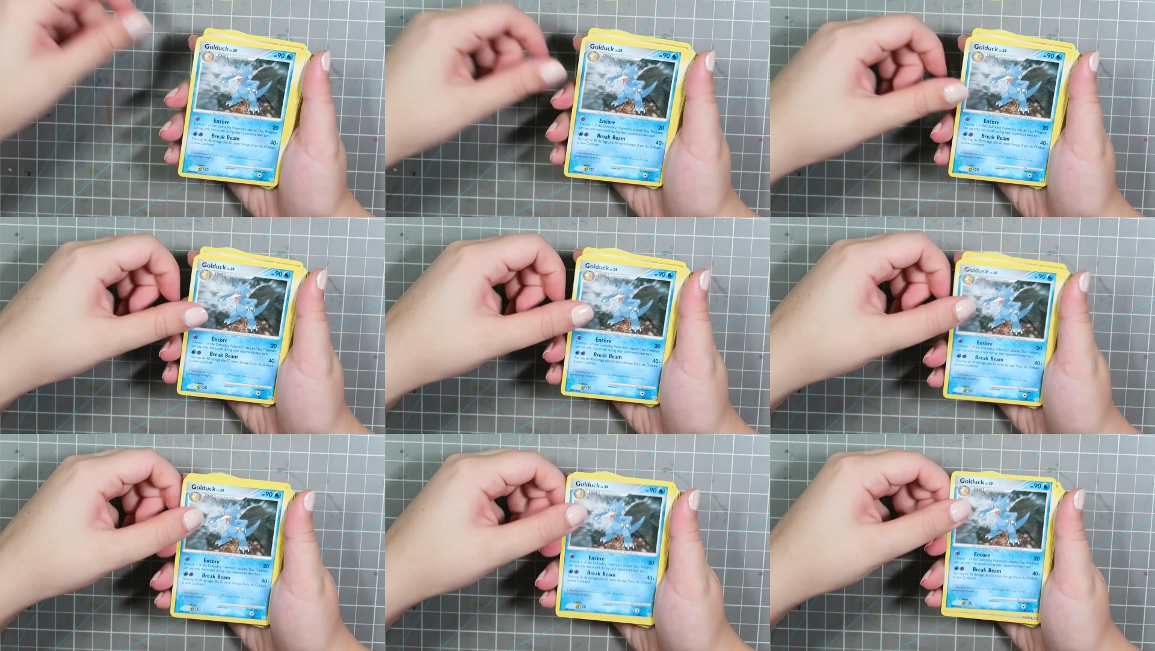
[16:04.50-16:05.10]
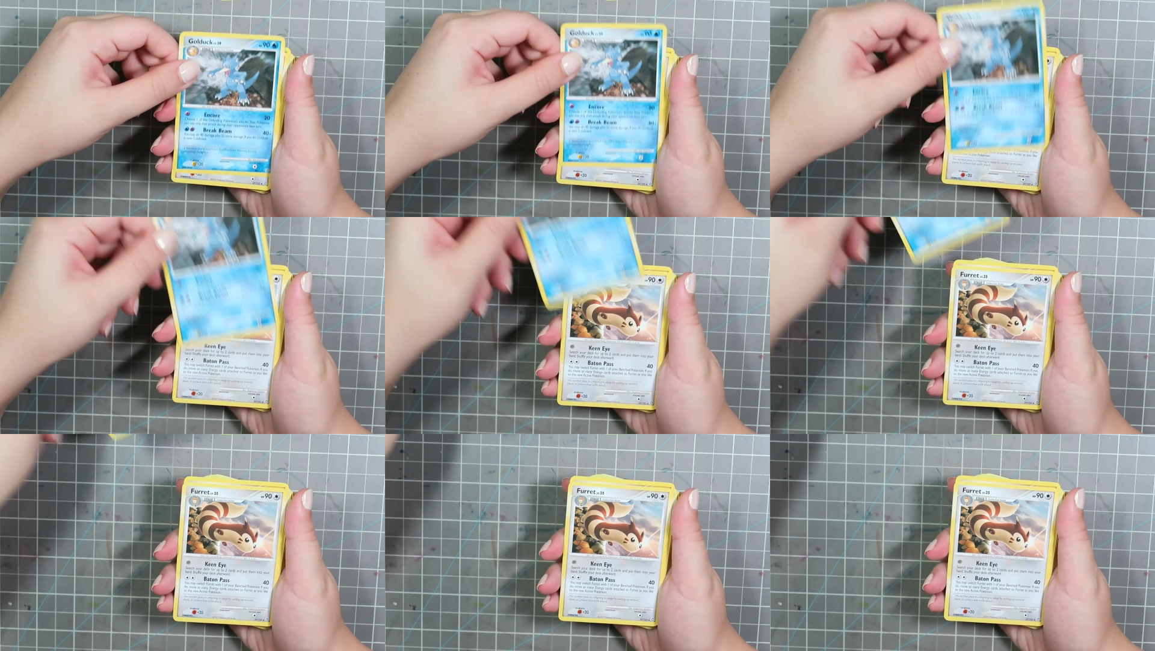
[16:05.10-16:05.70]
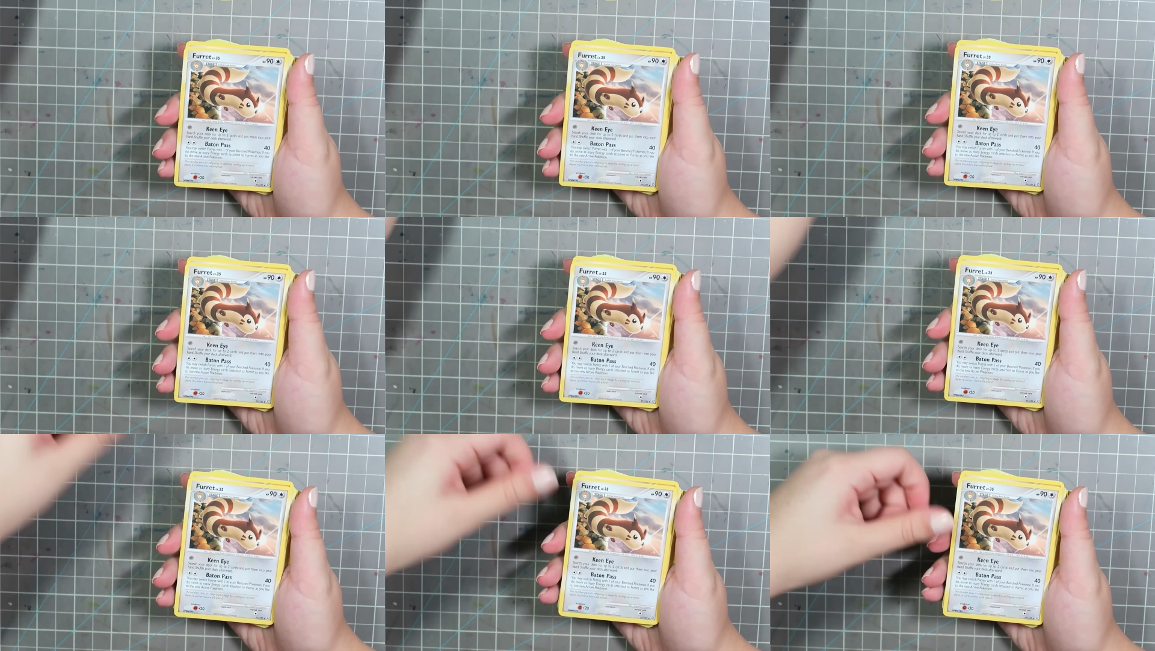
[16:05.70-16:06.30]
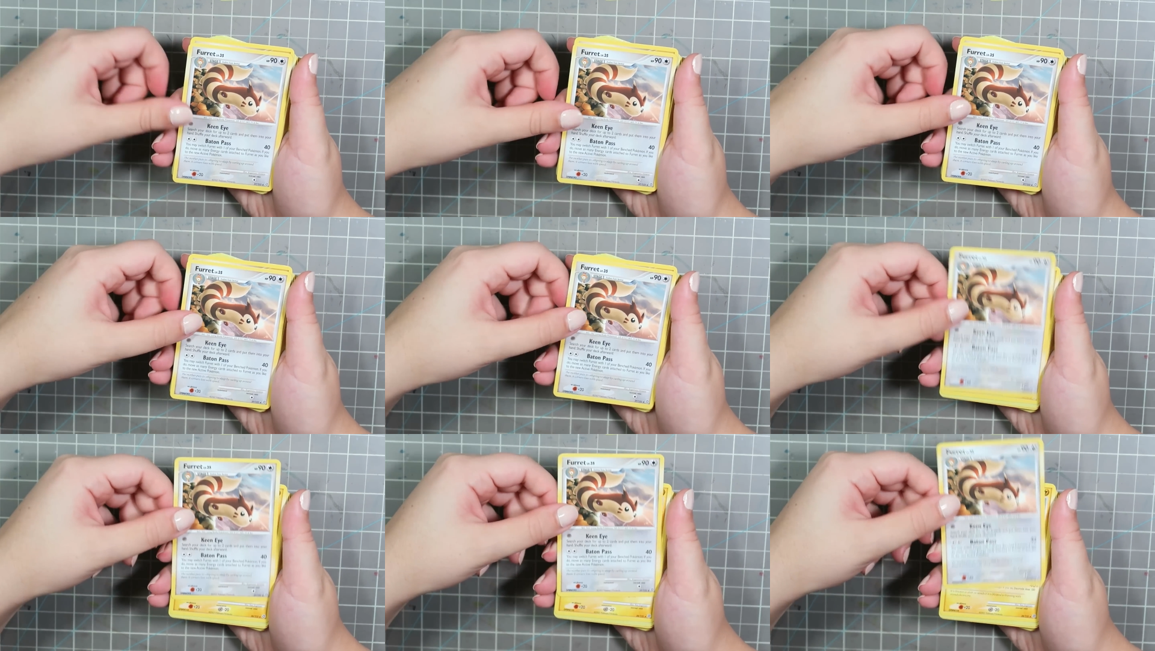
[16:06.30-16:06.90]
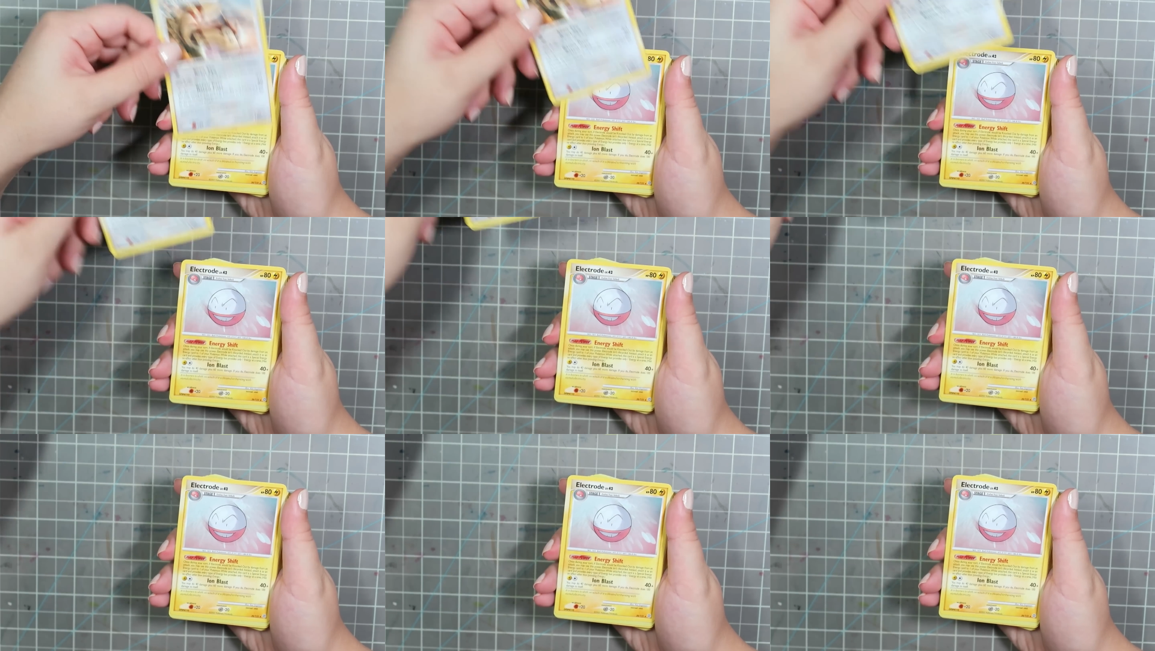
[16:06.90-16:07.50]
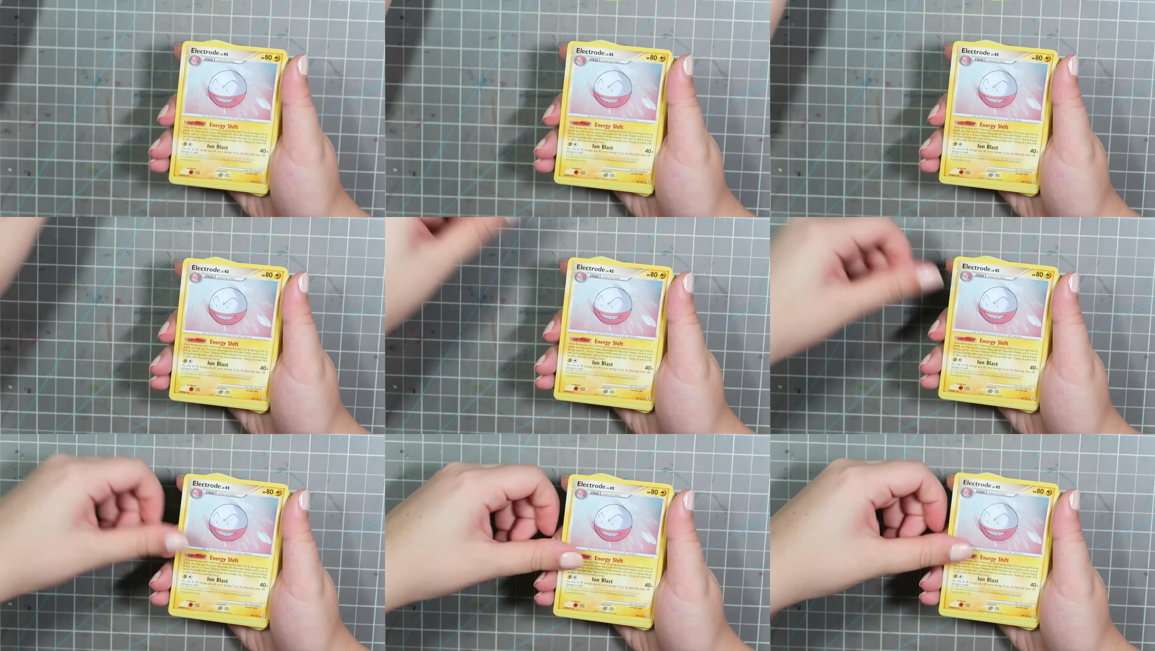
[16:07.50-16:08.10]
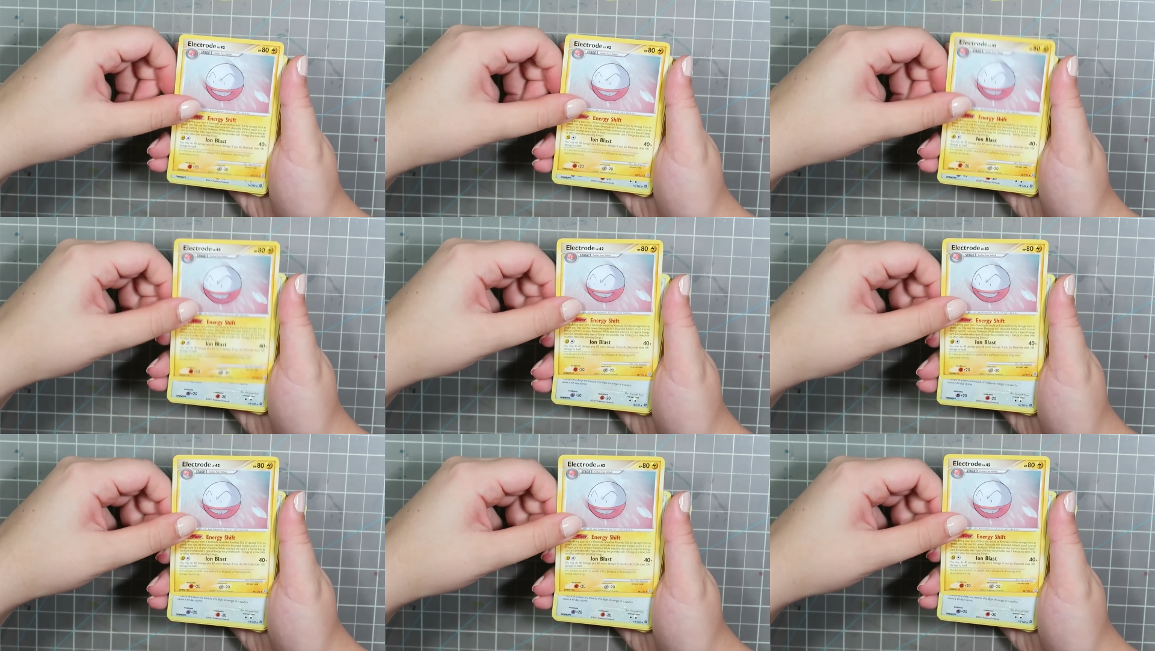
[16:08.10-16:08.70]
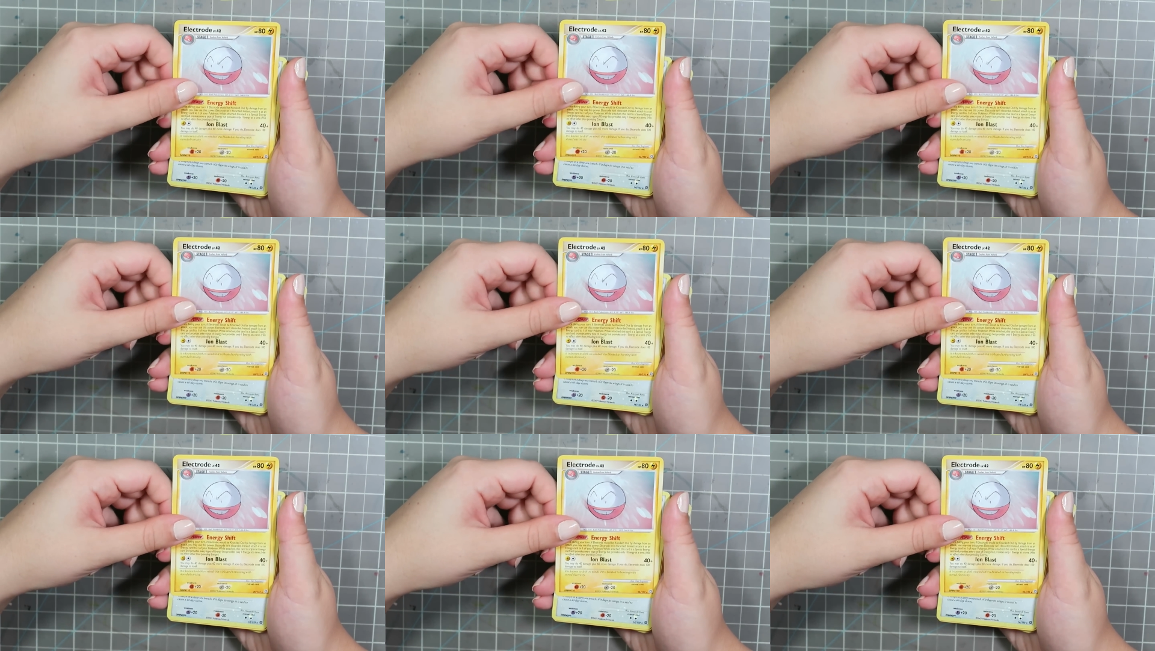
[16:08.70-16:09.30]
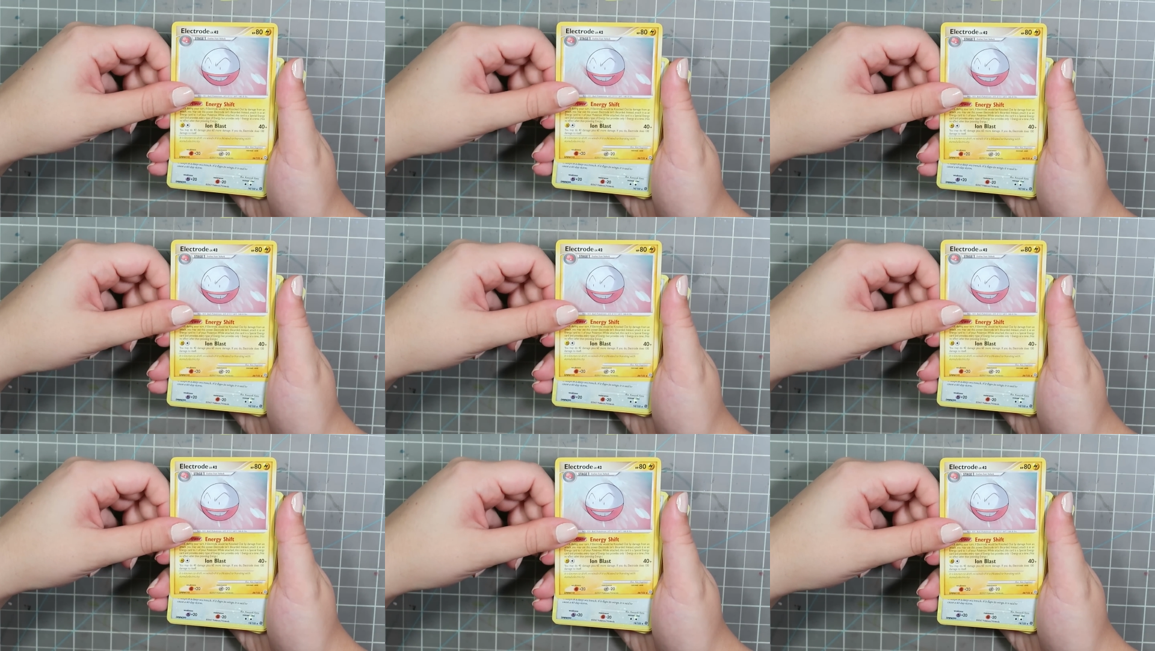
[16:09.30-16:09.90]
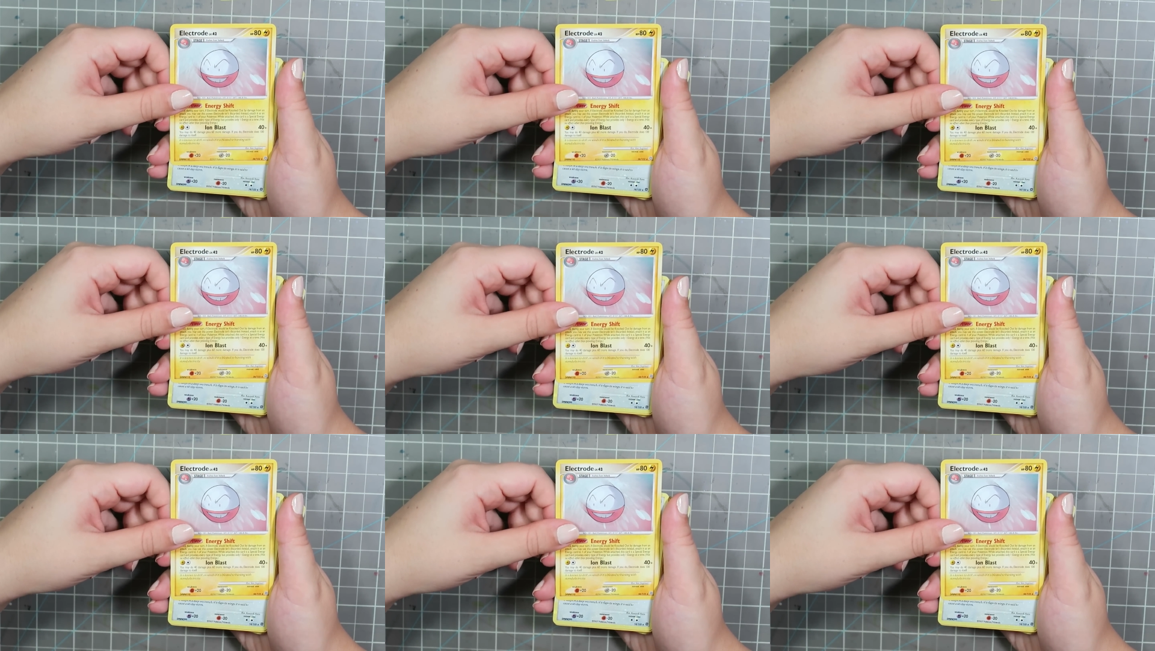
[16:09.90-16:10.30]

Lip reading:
No face is visible, so there are no lips to read.